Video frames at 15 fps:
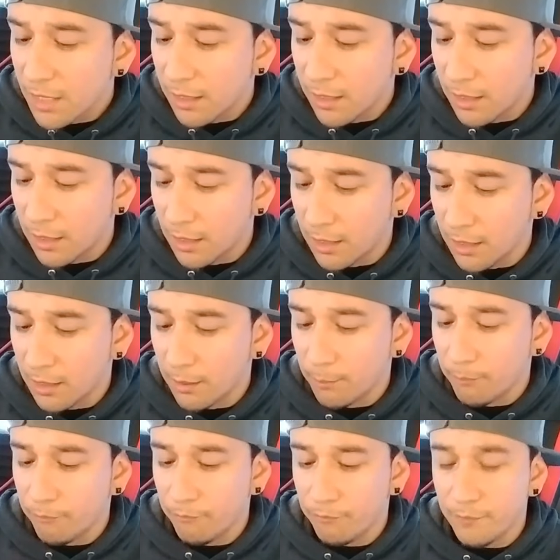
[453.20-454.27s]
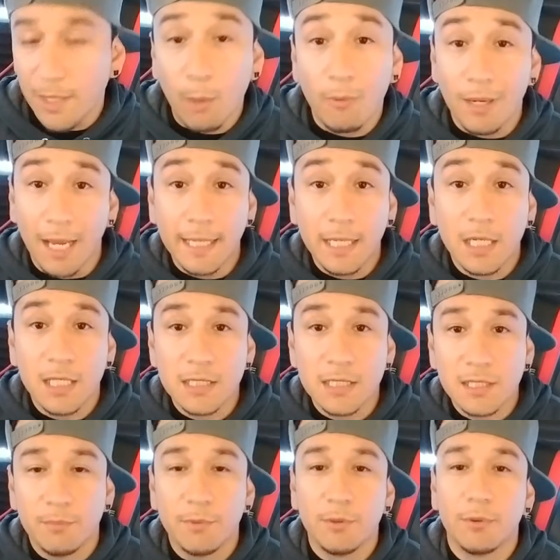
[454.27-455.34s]
that would like a
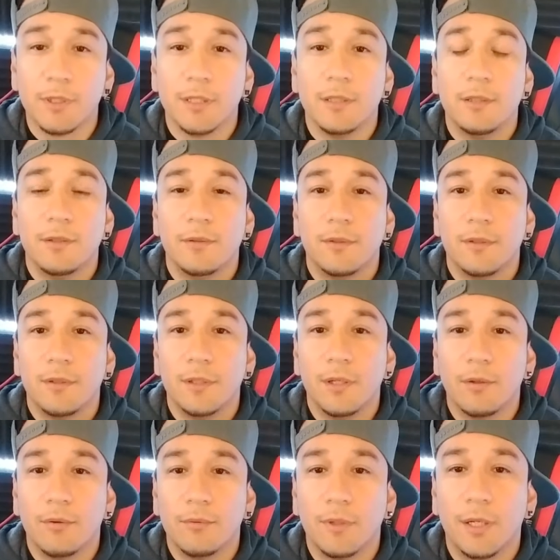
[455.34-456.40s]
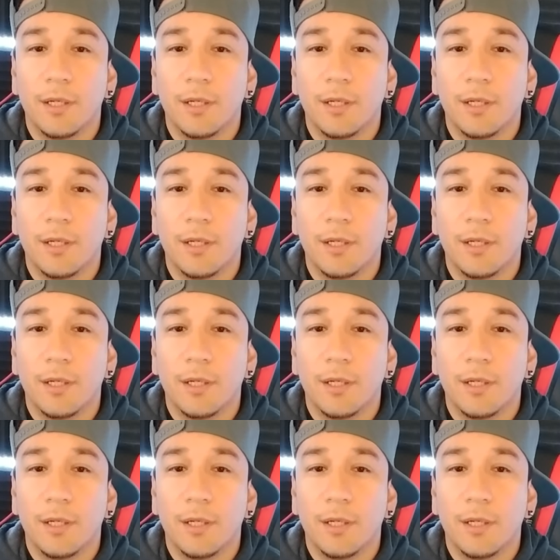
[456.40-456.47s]
custom lure, you know,